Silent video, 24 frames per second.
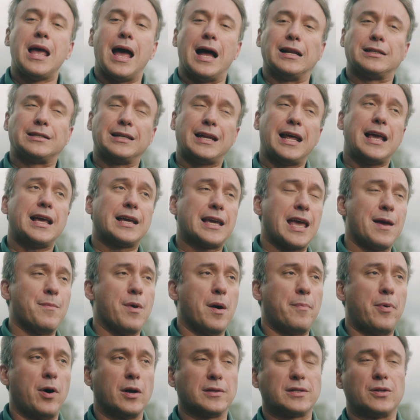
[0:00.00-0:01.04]
And today it came
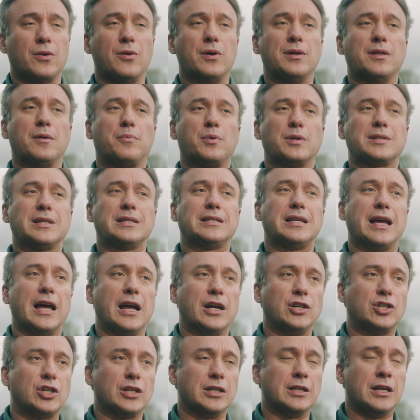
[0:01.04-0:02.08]
up also in the
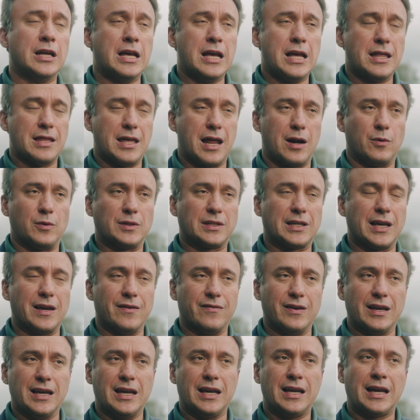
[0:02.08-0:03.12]
presentation that I was
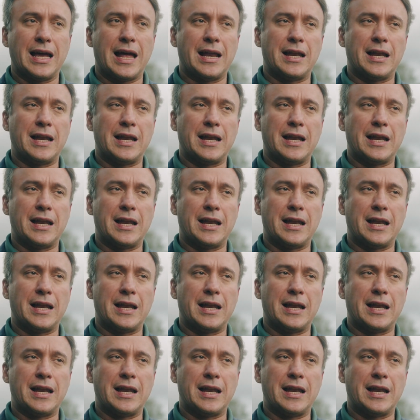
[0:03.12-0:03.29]
giving,